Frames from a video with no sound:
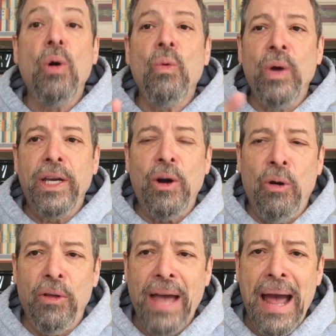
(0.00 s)
We
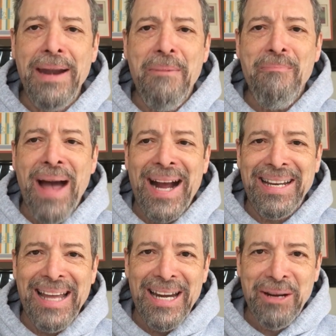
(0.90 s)
call that
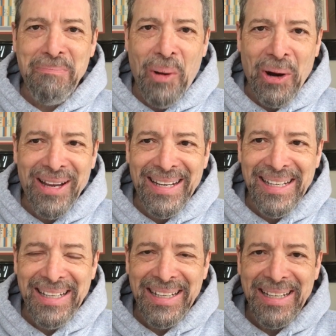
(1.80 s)
magnetic
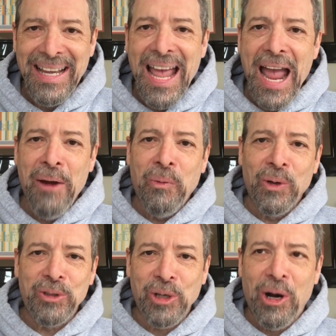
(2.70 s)
marketing, and
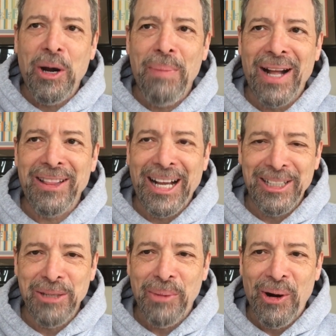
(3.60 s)
we'll talk about
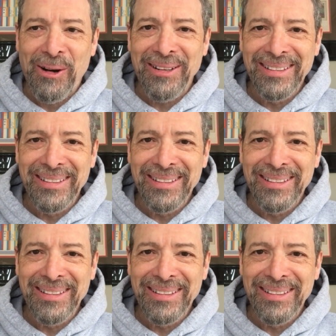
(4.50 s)
that tomorrow.